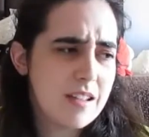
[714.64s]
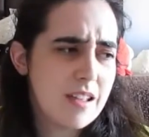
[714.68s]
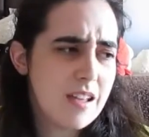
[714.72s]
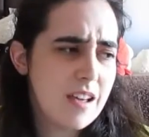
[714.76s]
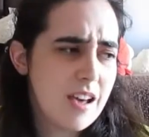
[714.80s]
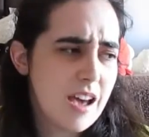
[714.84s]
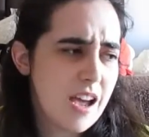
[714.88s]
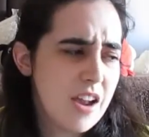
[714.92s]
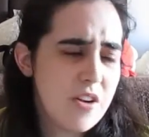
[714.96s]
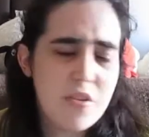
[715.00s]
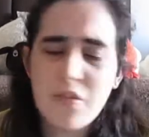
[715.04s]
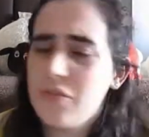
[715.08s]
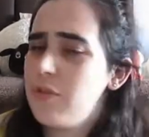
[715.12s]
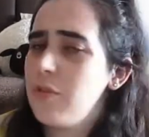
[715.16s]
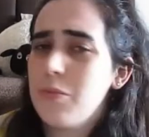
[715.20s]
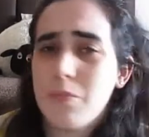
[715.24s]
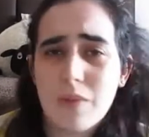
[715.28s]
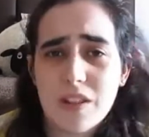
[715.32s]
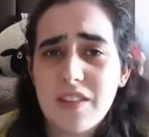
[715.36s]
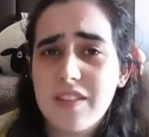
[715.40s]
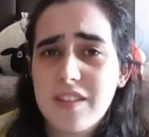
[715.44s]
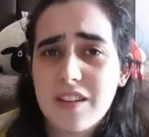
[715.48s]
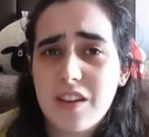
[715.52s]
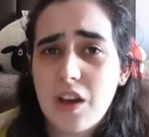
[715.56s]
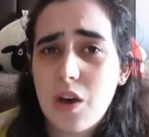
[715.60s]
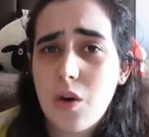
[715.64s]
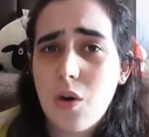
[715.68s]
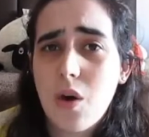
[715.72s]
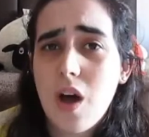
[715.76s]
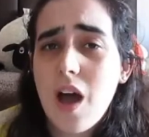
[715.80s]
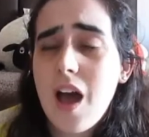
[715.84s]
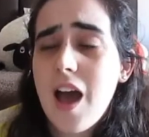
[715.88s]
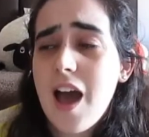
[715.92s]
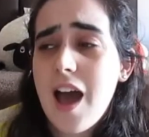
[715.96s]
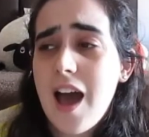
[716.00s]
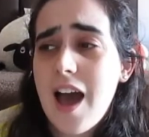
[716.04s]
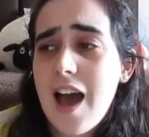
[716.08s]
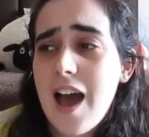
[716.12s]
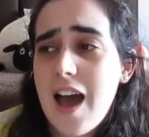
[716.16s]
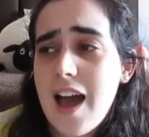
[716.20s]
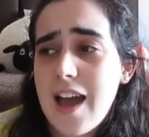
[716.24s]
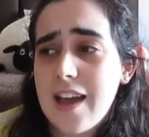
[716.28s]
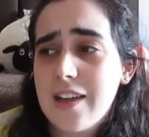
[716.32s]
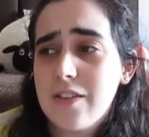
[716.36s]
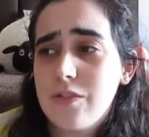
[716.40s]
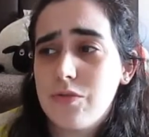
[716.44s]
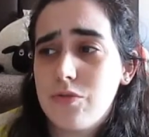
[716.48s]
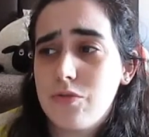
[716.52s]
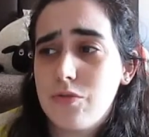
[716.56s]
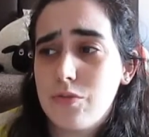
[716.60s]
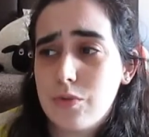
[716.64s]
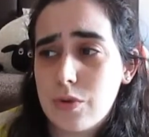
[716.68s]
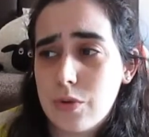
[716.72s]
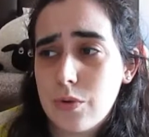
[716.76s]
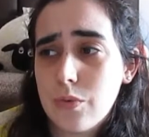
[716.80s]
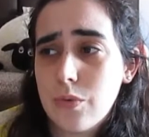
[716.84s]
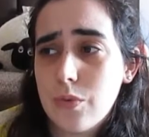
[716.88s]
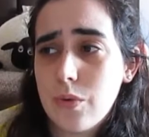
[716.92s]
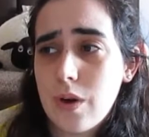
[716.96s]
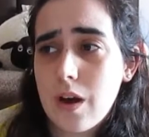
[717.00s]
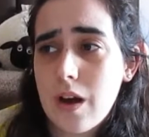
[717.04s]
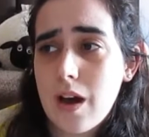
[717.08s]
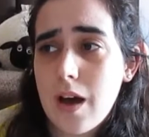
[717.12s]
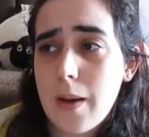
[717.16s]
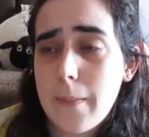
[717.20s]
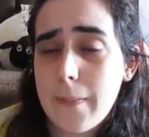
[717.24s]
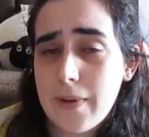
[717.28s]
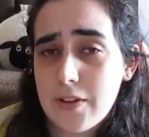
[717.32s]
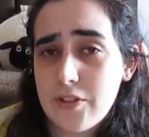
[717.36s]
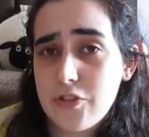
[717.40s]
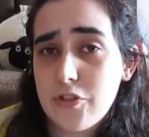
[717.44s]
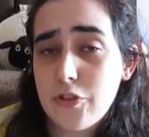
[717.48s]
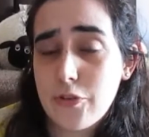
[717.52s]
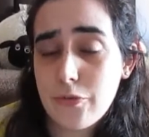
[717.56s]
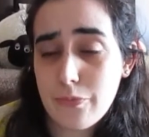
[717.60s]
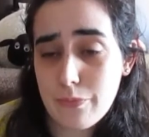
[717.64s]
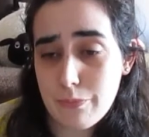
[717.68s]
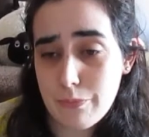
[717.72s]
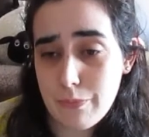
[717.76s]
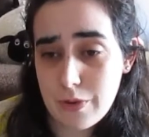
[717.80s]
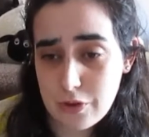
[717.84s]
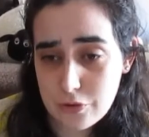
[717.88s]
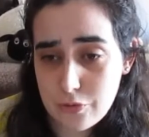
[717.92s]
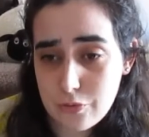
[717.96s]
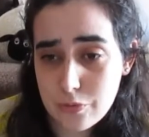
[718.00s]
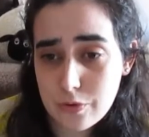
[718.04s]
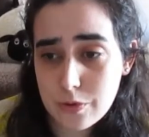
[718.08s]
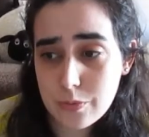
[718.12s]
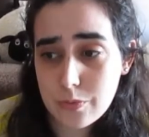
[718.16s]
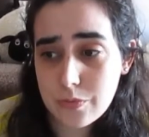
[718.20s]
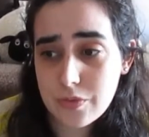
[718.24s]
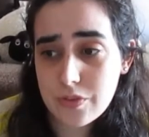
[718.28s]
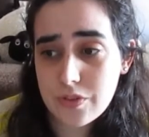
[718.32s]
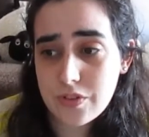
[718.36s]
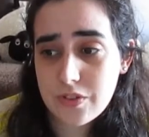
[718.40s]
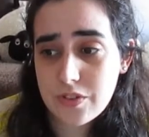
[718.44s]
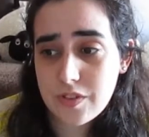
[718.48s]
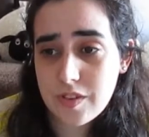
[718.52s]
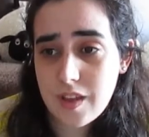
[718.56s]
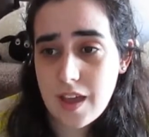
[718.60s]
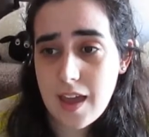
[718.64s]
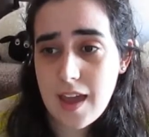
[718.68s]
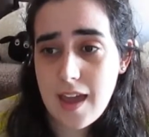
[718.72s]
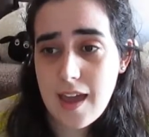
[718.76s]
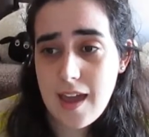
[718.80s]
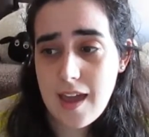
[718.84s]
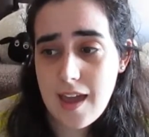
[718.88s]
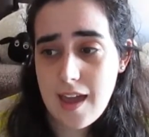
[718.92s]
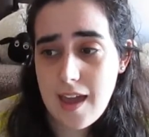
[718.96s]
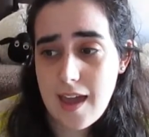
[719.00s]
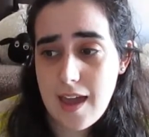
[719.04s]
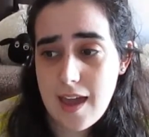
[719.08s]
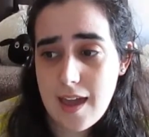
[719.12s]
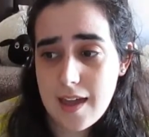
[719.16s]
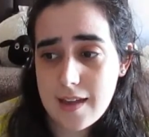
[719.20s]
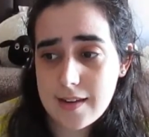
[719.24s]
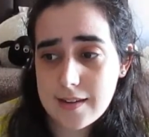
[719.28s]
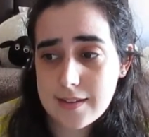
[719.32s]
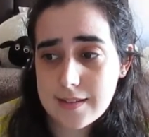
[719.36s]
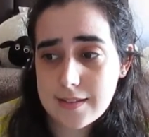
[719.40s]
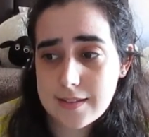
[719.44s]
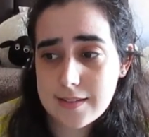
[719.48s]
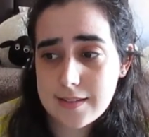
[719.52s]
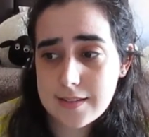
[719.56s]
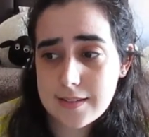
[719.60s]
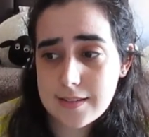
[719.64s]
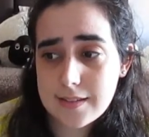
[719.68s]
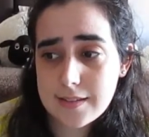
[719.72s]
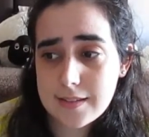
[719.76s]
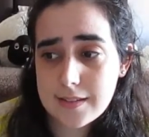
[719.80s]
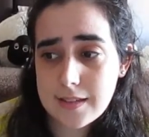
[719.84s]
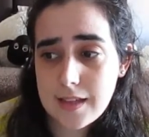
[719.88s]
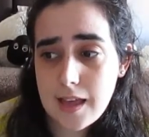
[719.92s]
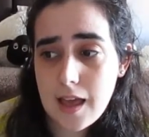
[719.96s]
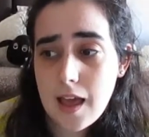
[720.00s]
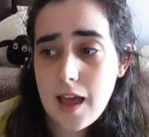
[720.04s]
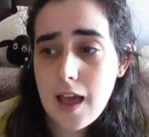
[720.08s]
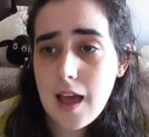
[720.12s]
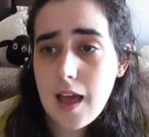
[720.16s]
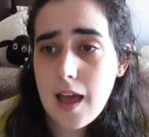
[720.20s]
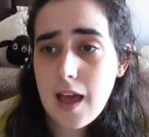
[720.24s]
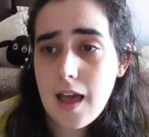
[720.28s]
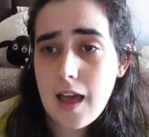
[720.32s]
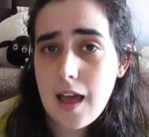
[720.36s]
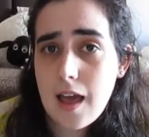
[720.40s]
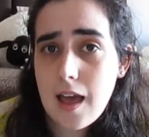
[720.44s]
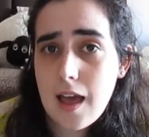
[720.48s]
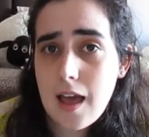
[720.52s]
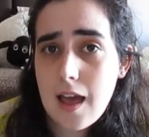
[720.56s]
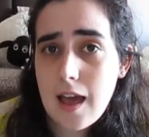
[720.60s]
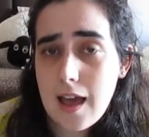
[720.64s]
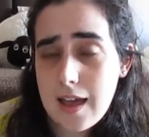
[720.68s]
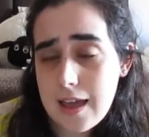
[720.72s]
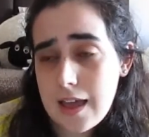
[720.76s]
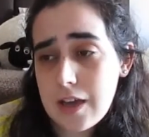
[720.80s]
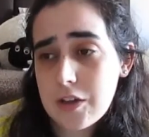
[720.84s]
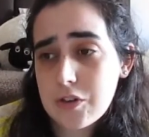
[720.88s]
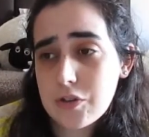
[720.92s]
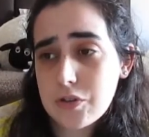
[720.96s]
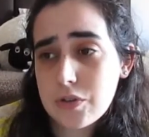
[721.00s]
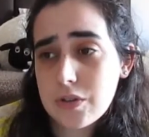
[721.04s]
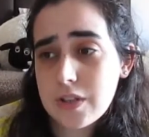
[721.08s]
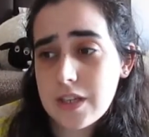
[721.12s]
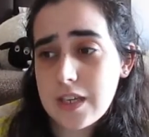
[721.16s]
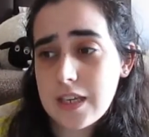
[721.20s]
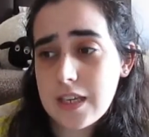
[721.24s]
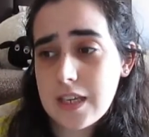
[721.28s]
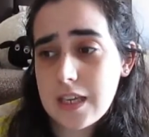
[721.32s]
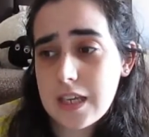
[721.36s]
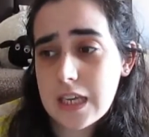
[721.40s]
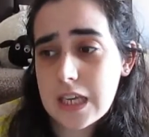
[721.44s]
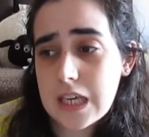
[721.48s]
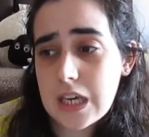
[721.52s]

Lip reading: I don't know, a few months ago, I drew a bunch of mushrooms, and I actually